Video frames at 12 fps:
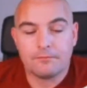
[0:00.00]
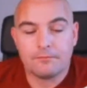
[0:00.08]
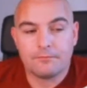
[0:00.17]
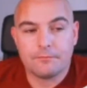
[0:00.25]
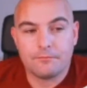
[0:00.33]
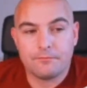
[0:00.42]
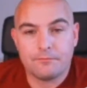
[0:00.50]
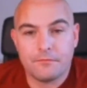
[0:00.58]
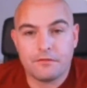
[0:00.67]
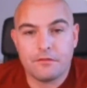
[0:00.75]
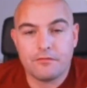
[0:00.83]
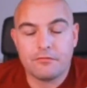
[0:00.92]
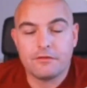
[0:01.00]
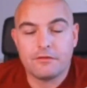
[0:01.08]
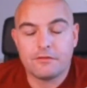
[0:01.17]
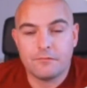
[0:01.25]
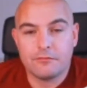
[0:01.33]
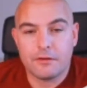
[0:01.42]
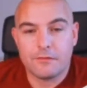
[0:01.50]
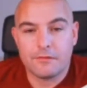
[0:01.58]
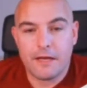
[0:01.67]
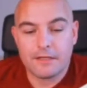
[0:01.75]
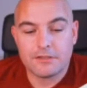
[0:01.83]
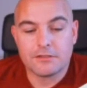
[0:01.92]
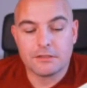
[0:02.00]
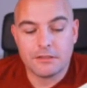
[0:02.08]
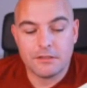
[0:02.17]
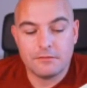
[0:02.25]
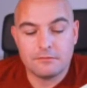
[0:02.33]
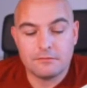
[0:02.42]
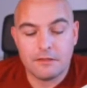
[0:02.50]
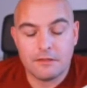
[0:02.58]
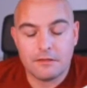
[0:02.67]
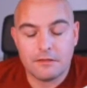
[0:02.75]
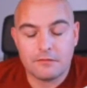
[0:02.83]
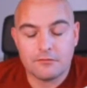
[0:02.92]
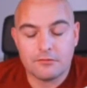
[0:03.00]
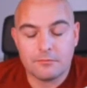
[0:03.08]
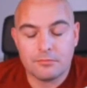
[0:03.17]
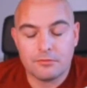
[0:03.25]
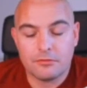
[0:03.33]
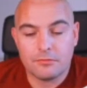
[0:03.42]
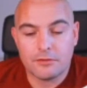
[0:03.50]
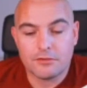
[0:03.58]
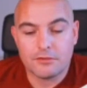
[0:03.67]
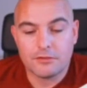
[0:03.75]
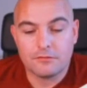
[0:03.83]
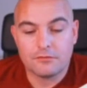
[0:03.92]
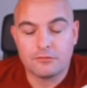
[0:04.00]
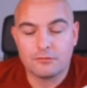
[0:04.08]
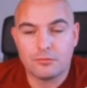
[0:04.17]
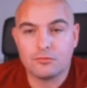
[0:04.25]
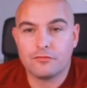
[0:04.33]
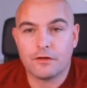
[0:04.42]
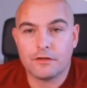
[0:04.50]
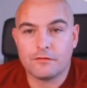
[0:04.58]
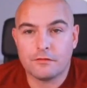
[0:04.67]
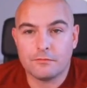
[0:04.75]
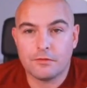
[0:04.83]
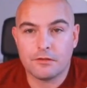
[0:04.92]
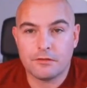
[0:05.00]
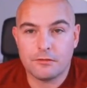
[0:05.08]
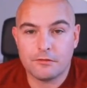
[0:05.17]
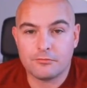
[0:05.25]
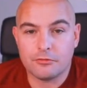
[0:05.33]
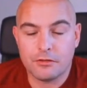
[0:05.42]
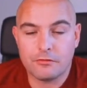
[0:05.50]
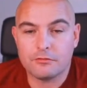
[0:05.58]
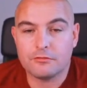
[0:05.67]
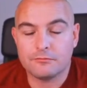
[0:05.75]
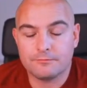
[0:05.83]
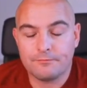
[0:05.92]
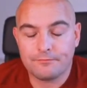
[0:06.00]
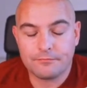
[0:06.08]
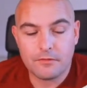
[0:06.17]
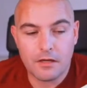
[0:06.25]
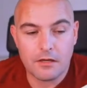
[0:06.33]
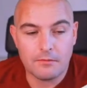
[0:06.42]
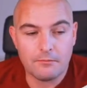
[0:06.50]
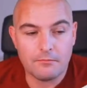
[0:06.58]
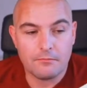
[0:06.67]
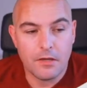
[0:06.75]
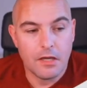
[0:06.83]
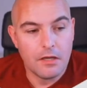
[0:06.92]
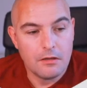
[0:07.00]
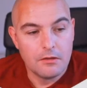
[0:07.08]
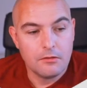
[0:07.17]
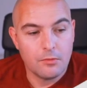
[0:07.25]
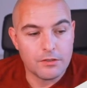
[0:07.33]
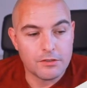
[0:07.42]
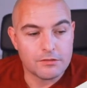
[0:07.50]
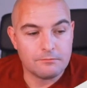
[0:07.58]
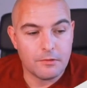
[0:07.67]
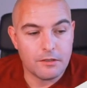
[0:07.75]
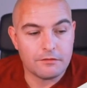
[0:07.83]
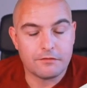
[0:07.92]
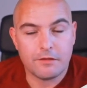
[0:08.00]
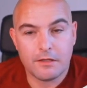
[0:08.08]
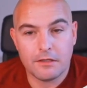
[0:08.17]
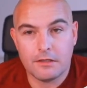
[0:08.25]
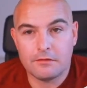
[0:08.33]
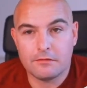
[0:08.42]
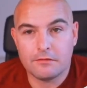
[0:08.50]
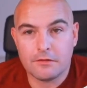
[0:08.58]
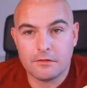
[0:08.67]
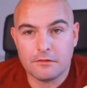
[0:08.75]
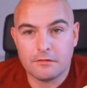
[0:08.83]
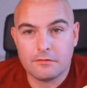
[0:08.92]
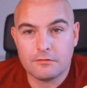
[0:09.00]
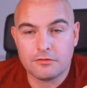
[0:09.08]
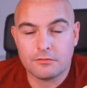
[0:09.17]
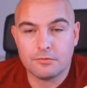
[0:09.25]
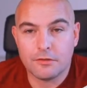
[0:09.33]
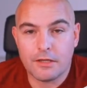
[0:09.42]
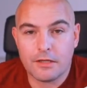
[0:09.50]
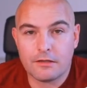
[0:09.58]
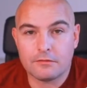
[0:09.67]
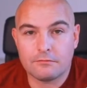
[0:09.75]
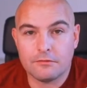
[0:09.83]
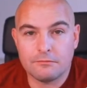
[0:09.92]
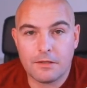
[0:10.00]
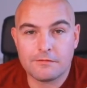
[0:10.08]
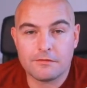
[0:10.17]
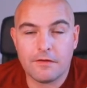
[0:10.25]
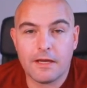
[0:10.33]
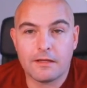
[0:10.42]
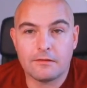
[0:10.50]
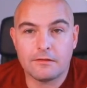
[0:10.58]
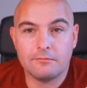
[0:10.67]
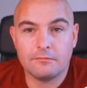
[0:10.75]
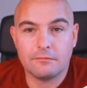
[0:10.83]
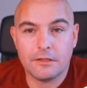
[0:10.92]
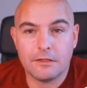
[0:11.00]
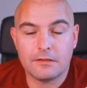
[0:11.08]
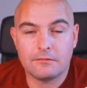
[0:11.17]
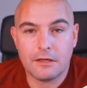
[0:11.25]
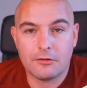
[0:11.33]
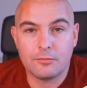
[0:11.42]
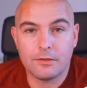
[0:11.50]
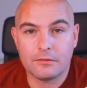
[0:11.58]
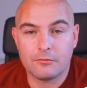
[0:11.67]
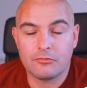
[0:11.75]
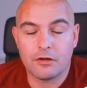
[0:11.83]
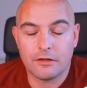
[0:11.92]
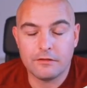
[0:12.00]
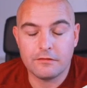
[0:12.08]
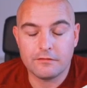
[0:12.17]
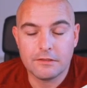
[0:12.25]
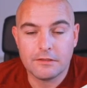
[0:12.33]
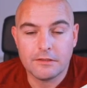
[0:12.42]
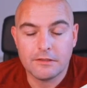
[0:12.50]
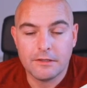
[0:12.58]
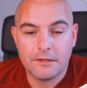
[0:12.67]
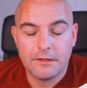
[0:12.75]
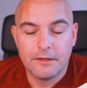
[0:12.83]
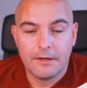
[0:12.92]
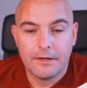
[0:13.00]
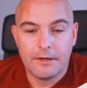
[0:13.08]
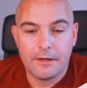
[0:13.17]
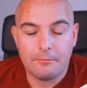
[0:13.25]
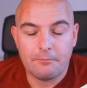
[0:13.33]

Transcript: the 3 timeframes actually, I've got a book on my shelf called Warfighting by the US Marine Corps, which my understanding is that John Boyd had a massive hand in helping them write. And